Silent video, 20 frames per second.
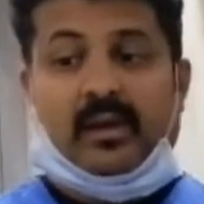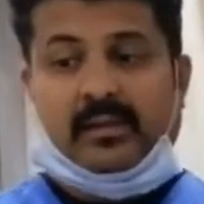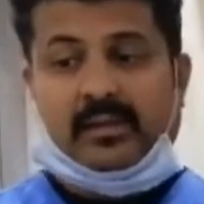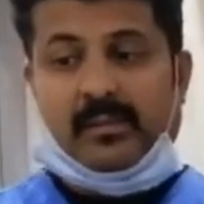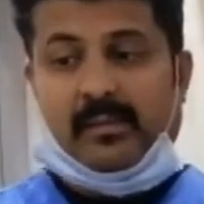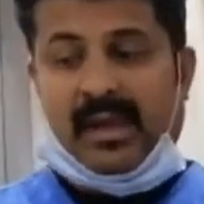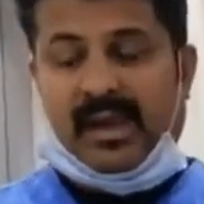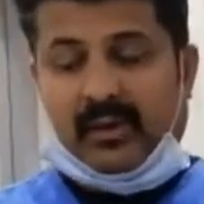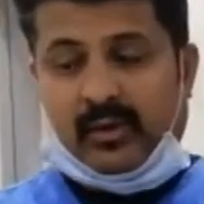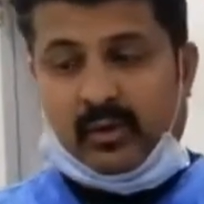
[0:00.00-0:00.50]
The
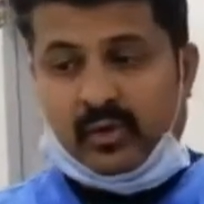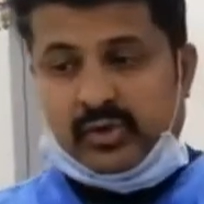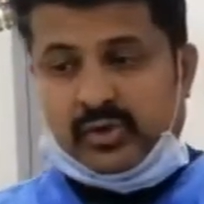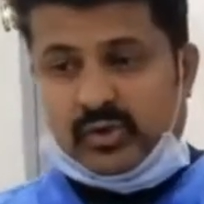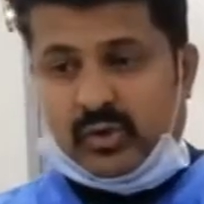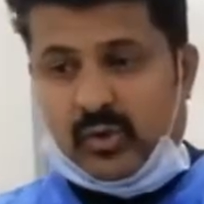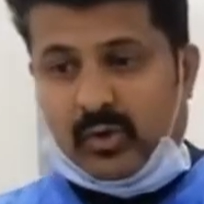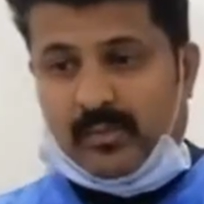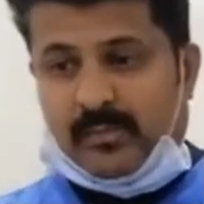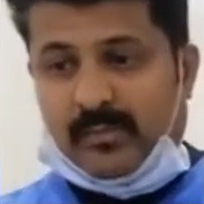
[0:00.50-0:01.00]

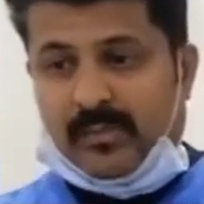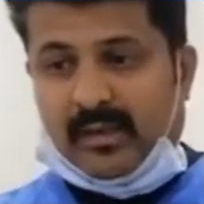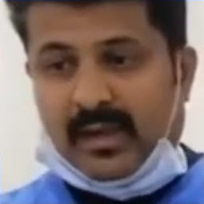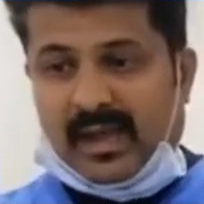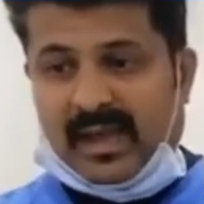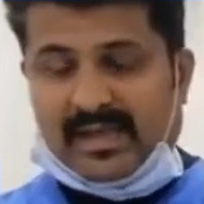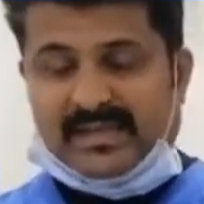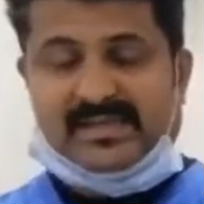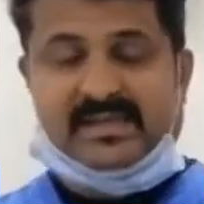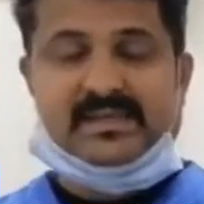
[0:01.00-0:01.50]
microscope
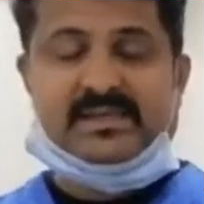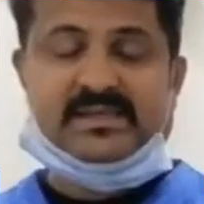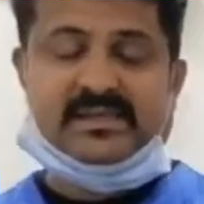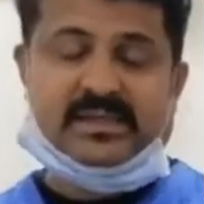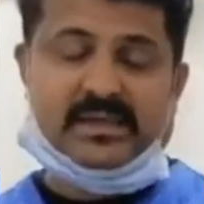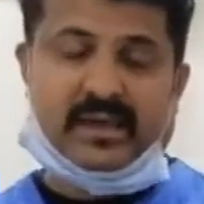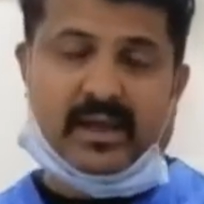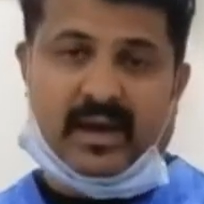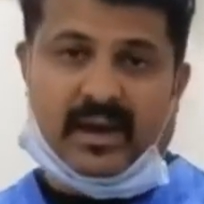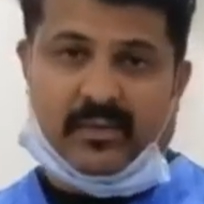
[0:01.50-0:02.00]
has
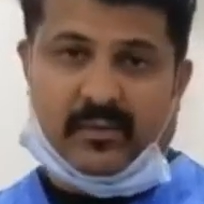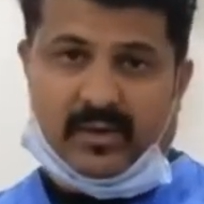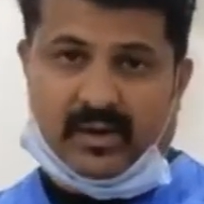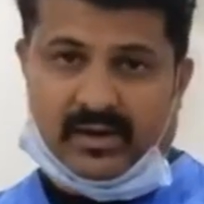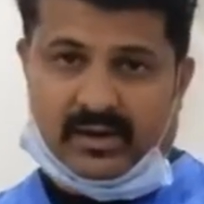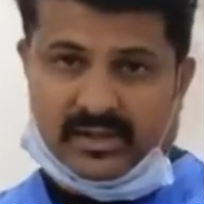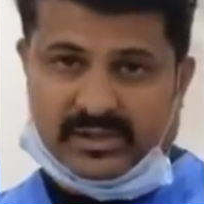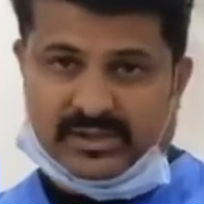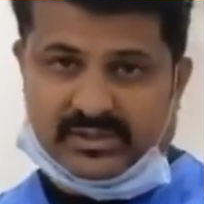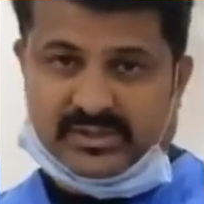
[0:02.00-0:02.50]
its
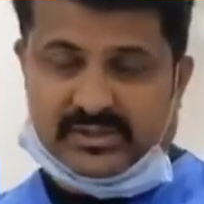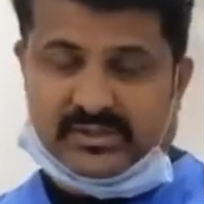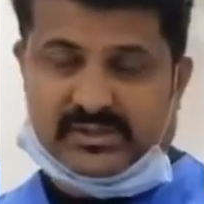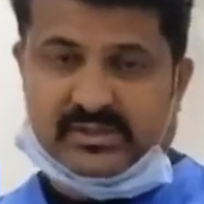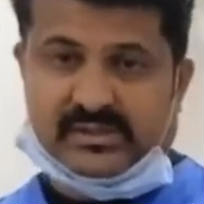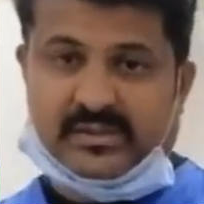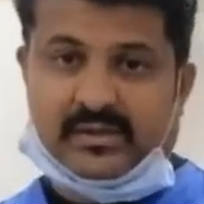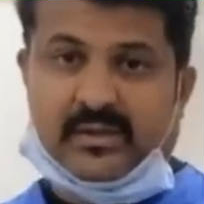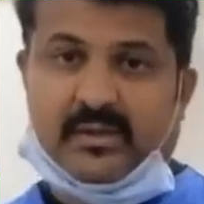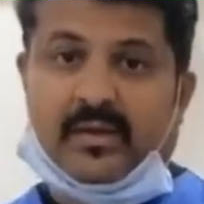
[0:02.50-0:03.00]

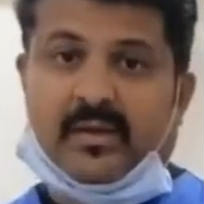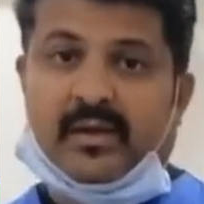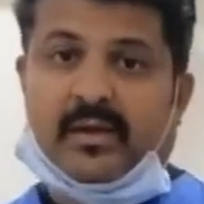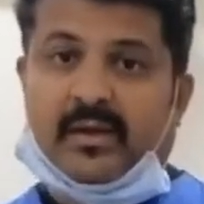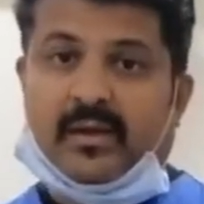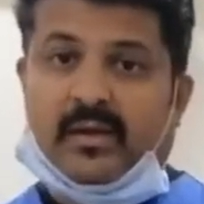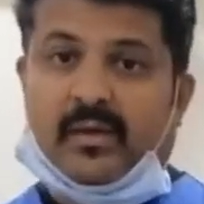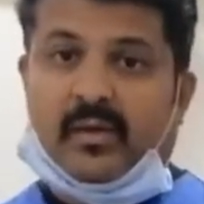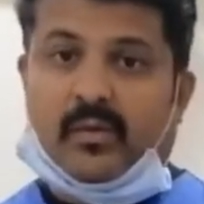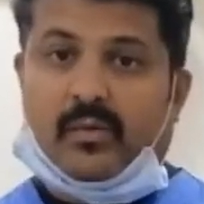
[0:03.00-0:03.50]
advantages.
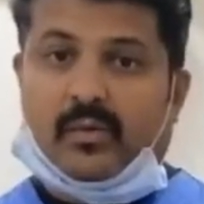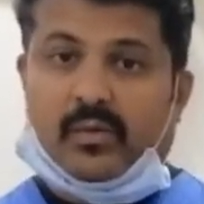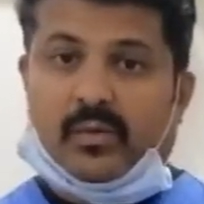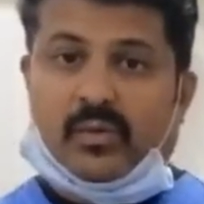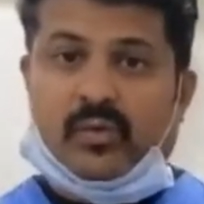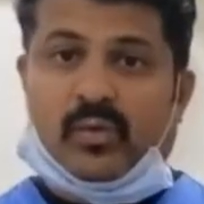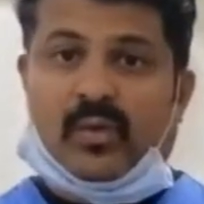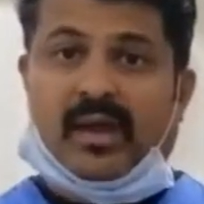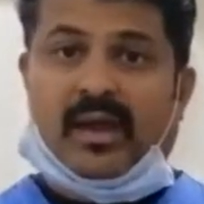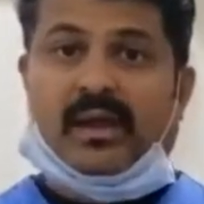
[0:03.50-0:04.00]

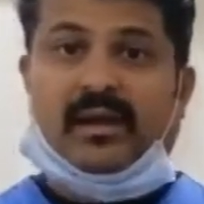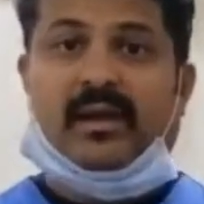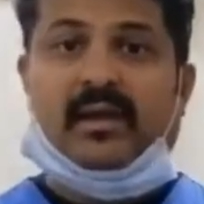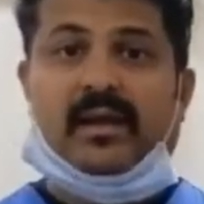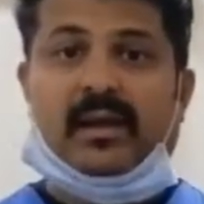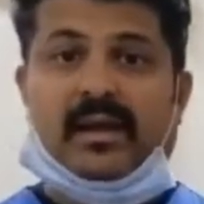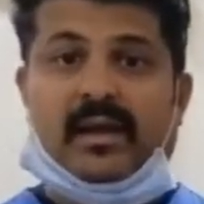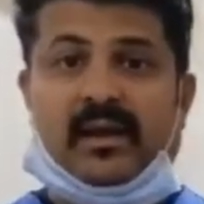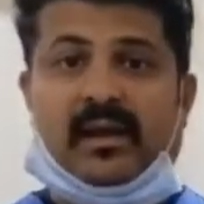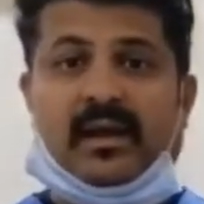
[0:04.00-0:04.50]
You can
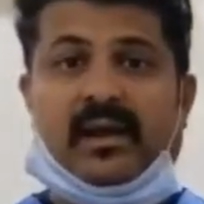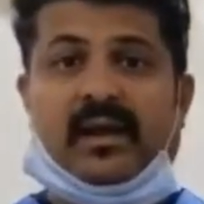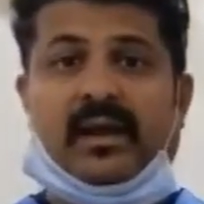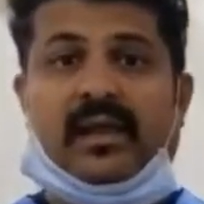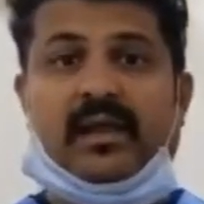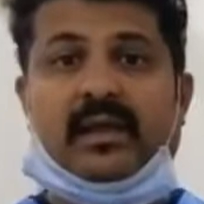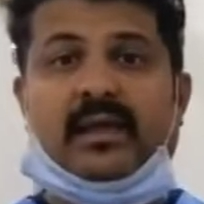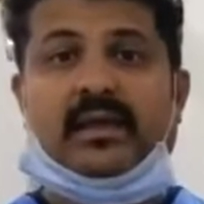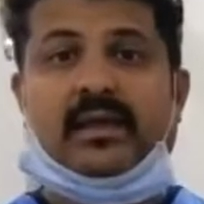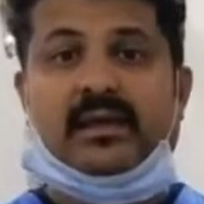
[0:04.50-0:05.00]

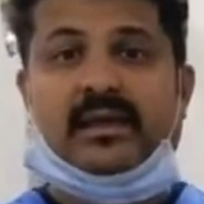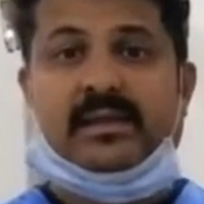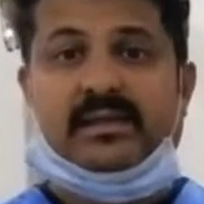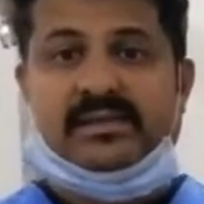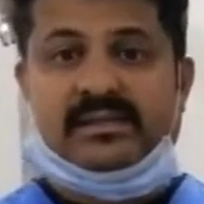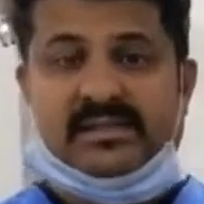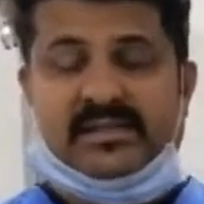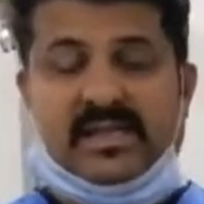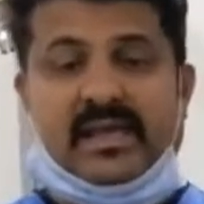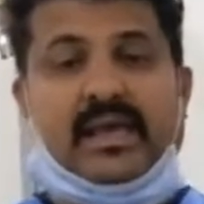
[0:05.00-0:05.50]
clearly
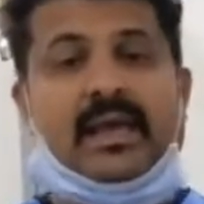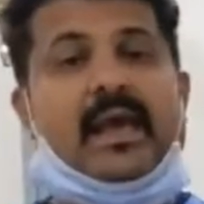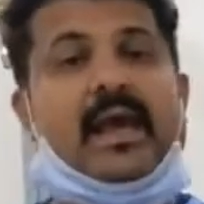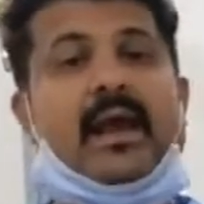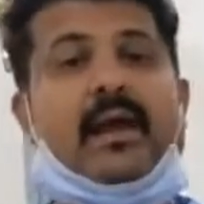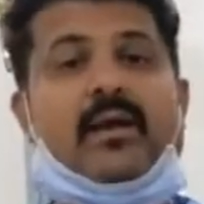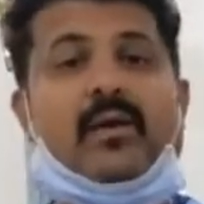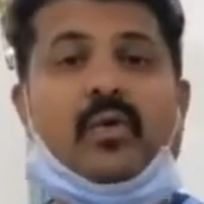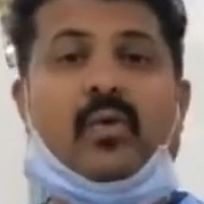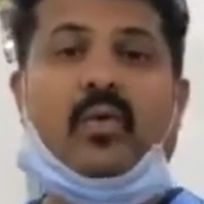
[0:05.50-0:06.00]
see
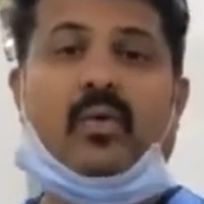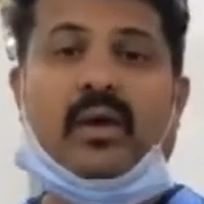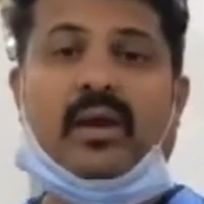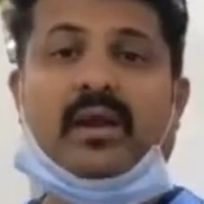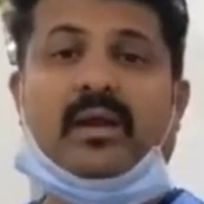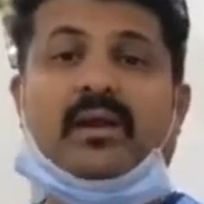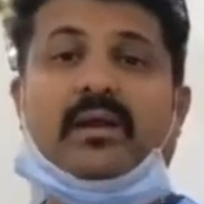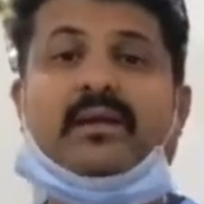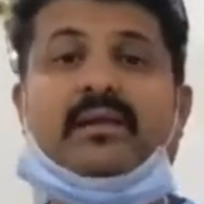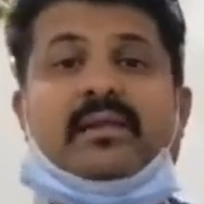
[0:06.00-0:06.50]
and
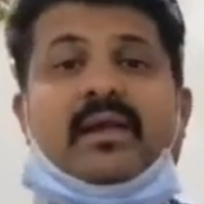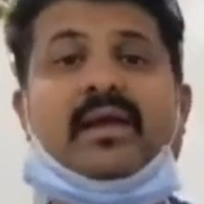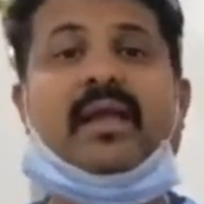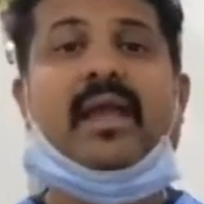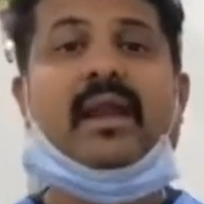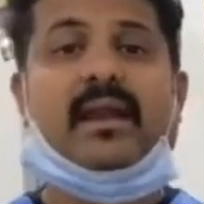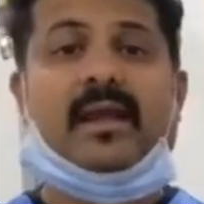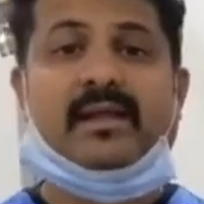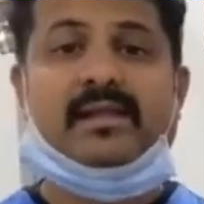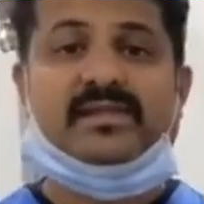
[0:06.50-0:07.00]
locate the
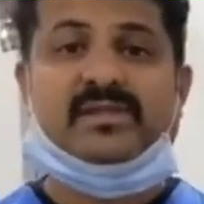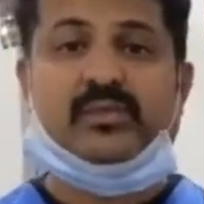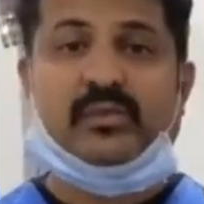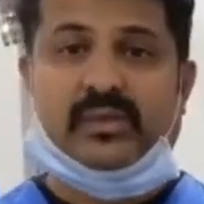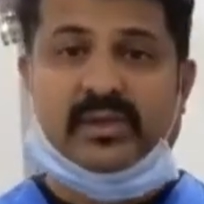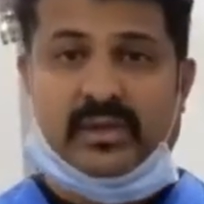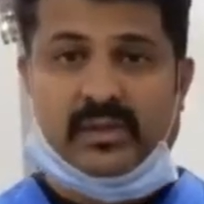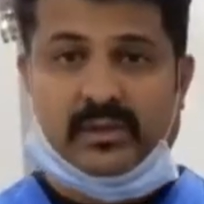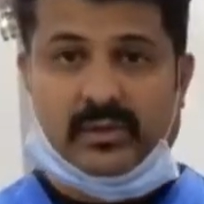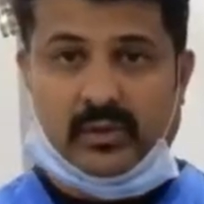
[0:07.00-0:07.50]
canals
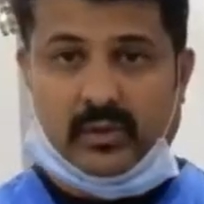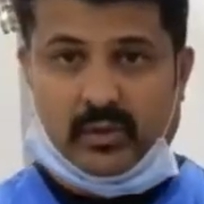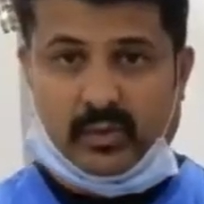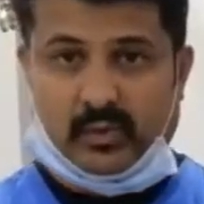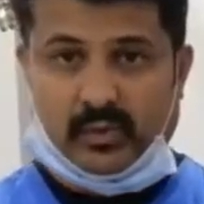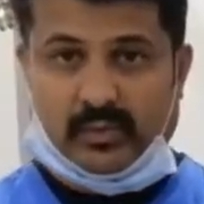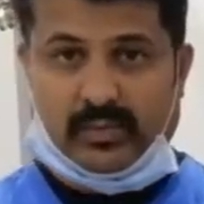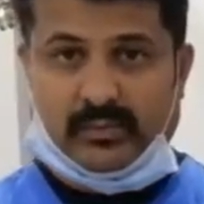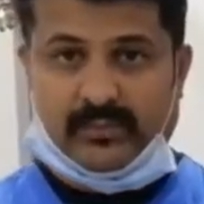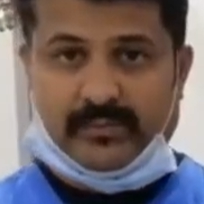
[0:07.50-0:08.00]
within the
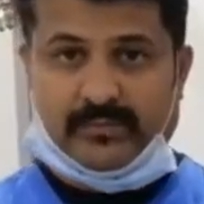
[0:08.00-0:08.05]
tooth.